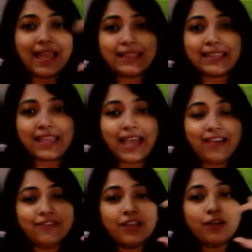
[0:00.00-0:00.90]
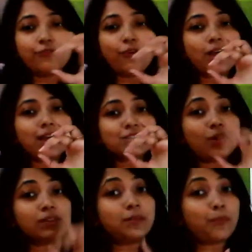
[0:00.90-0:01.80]
and they have focused
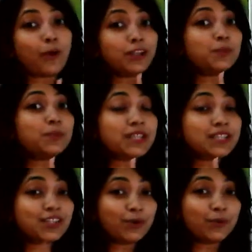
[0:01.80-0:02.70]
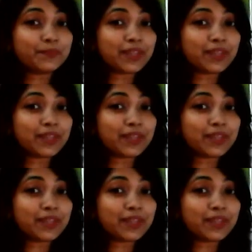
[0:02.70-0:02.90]
on the point P0.